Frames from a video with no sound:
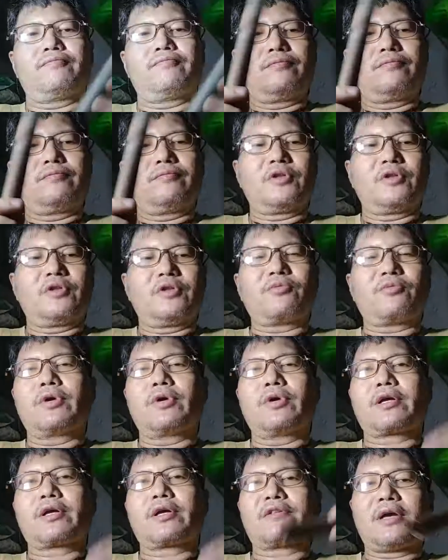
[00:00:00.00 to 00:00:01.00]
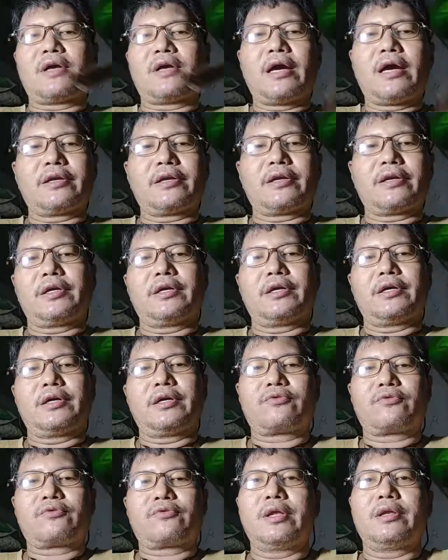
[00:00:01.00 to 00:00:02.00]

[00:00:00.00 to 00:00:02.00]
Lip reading: this will work as a handguard as well.